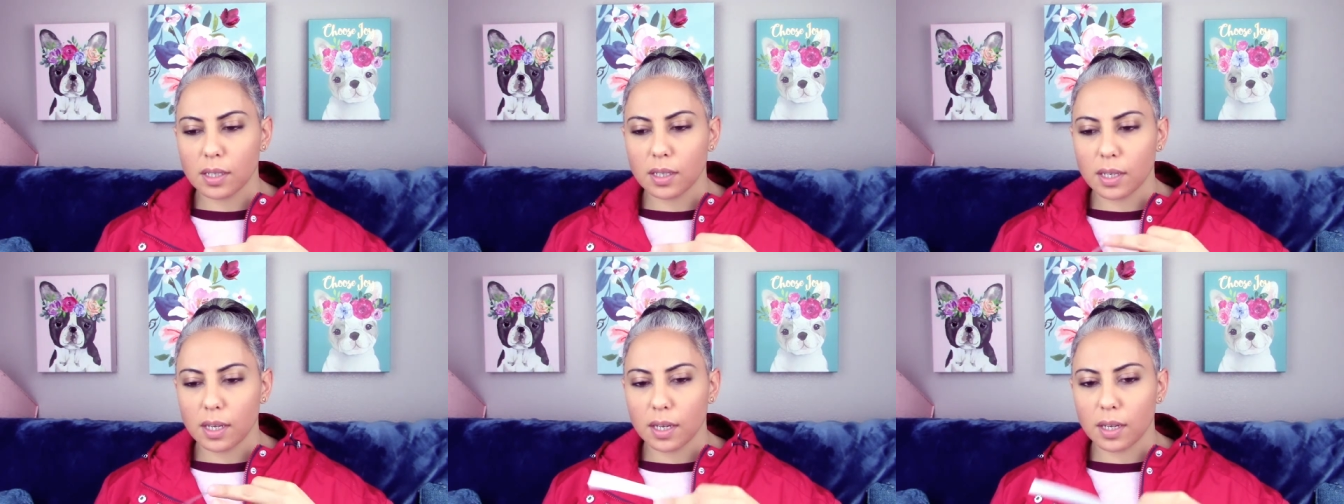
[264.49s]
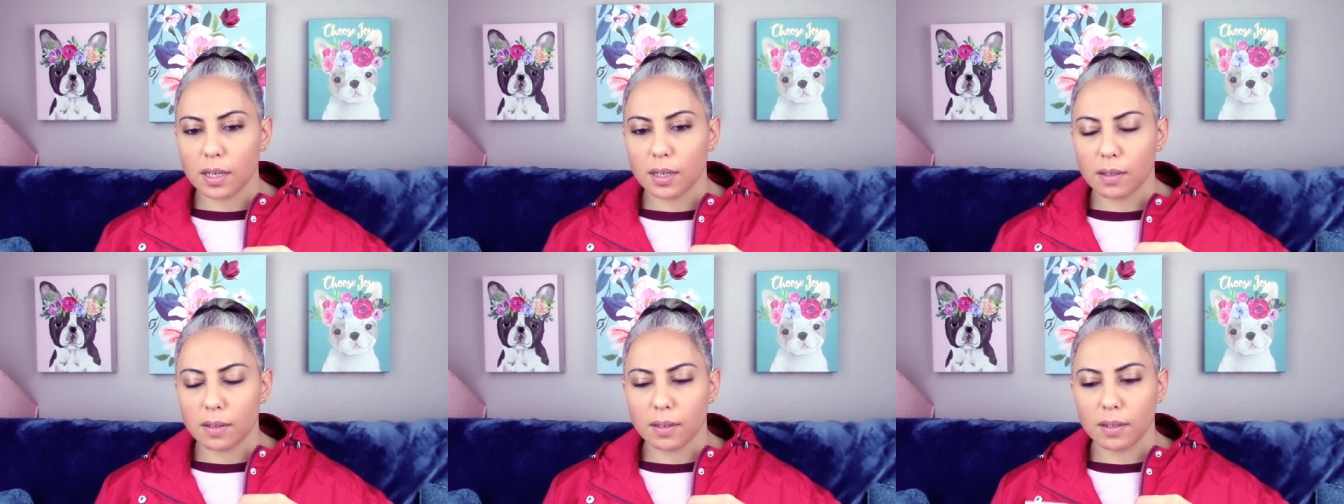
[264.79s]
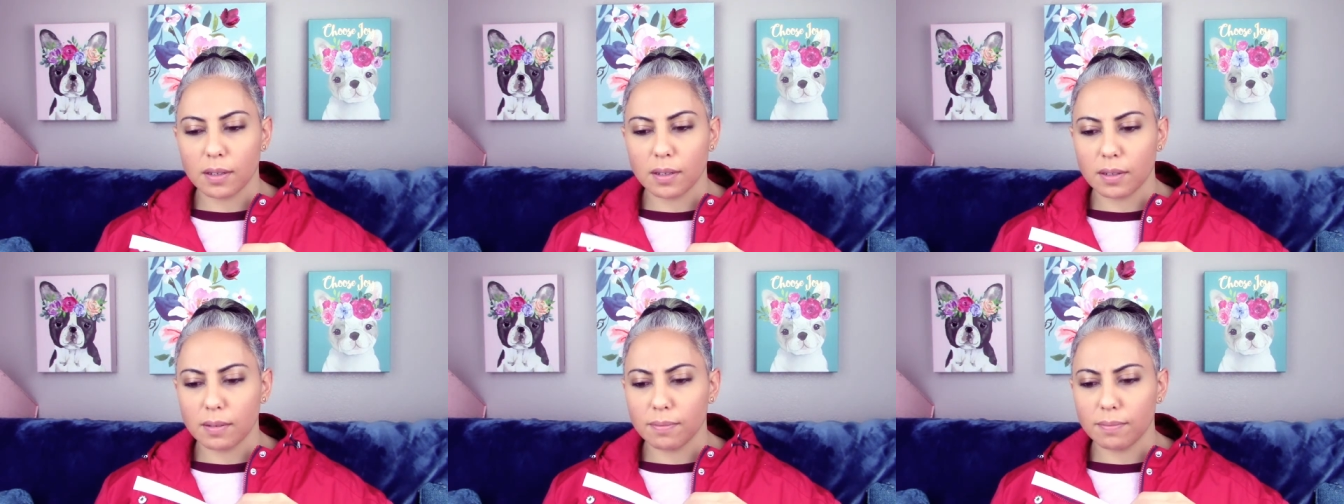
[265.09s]
like
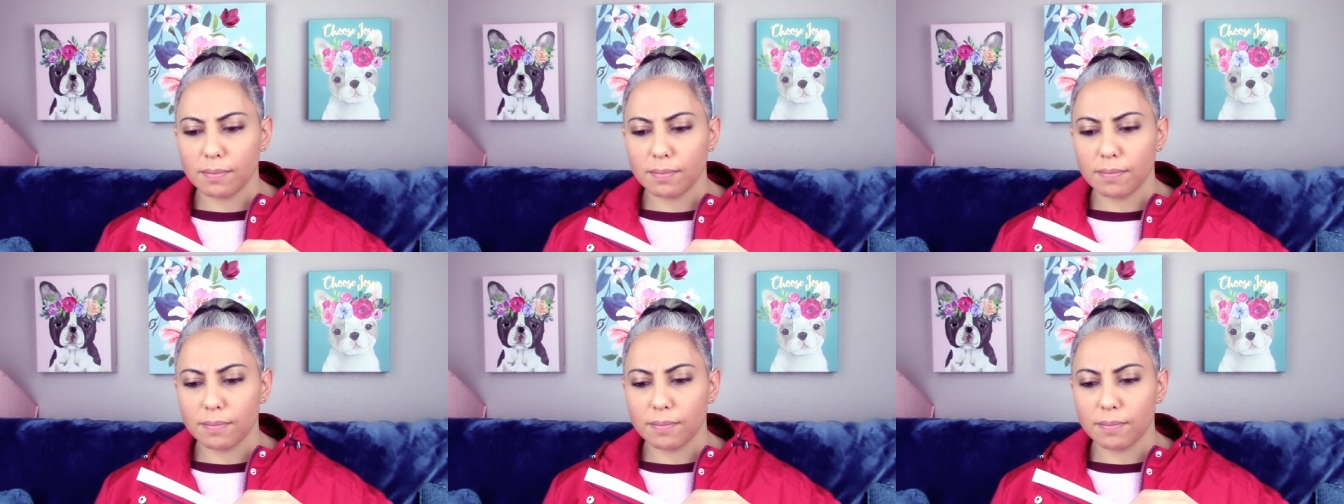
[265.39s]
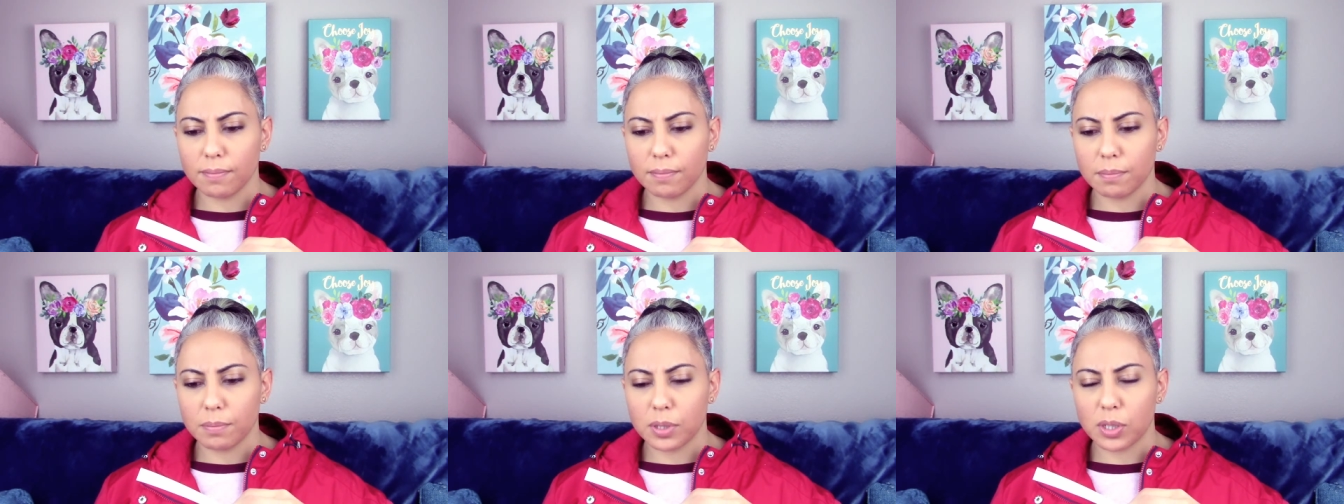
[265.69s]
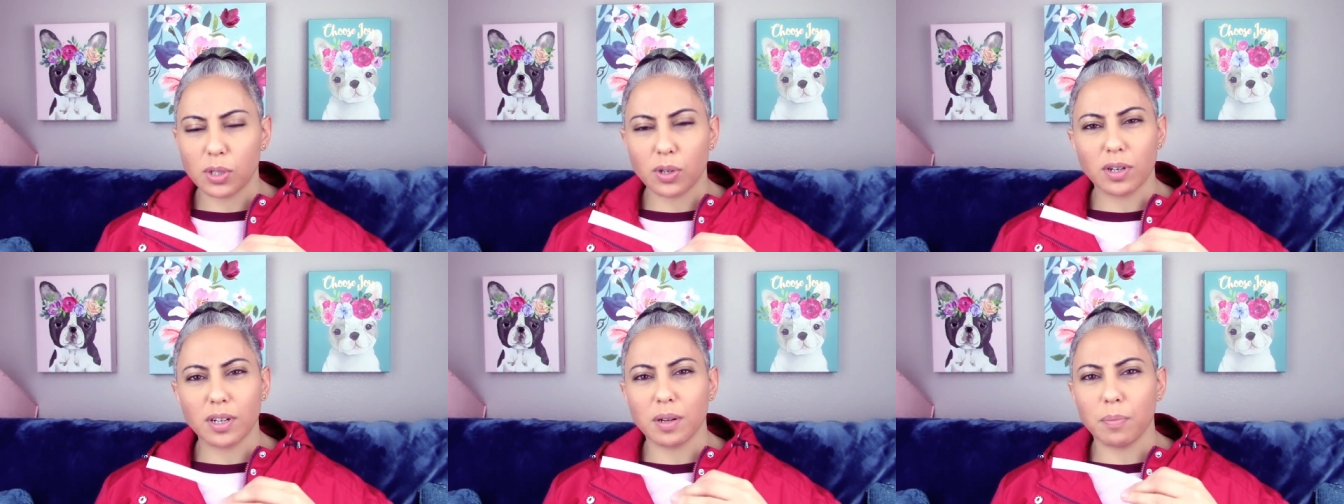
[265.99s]

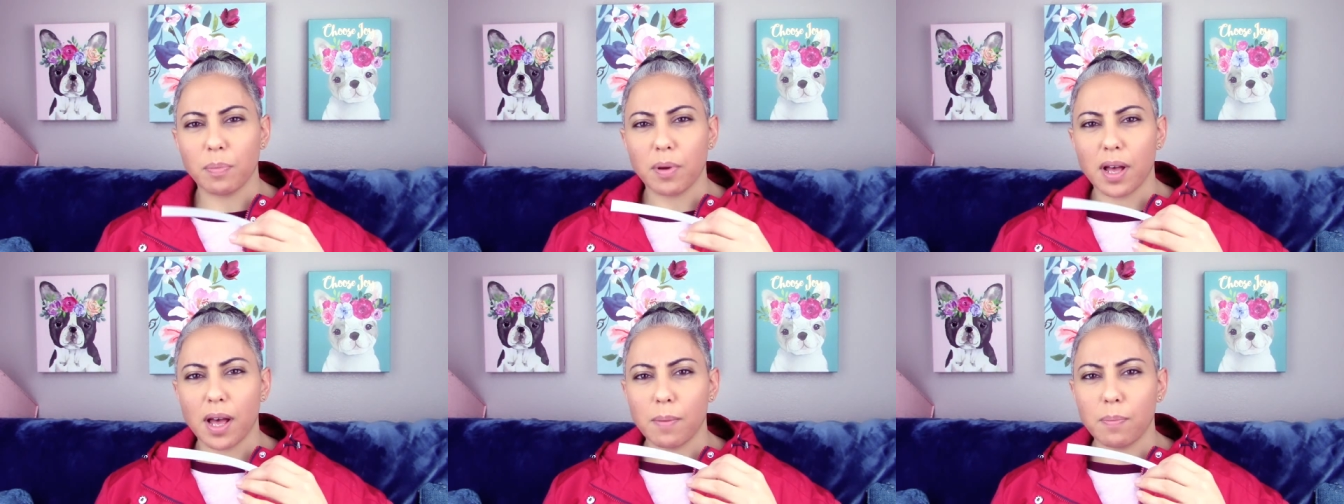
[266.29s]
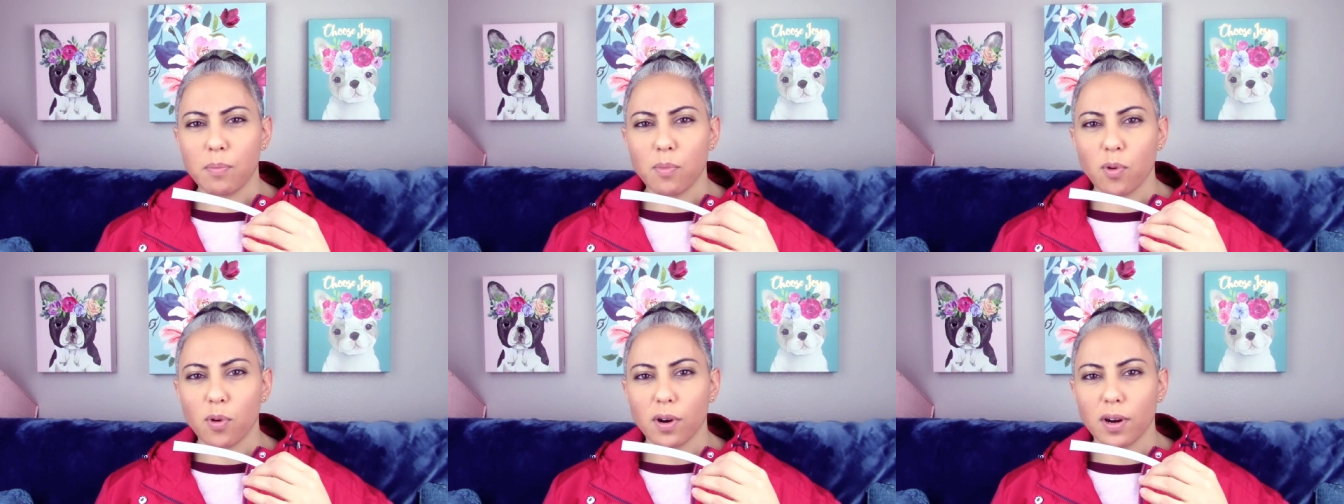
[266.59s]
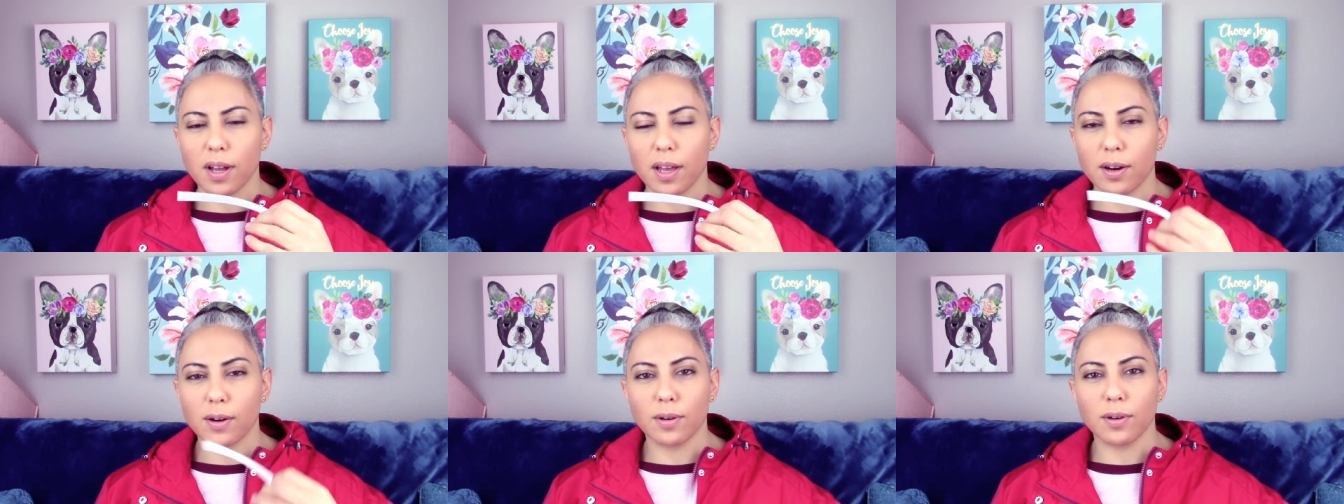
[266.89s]
starting to pop more.
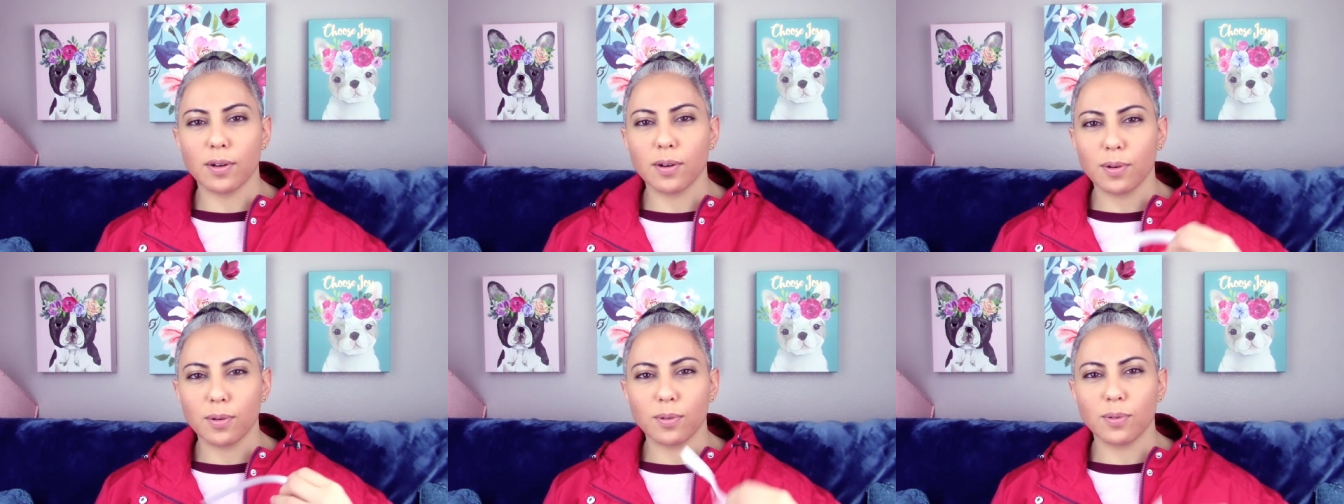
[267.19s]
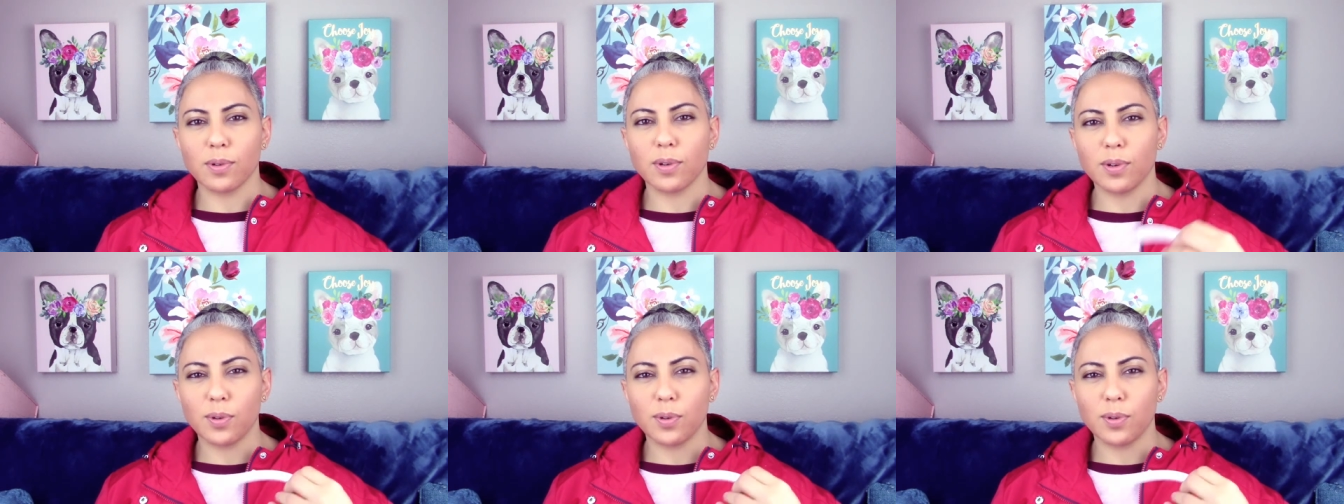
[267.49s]
I don't know.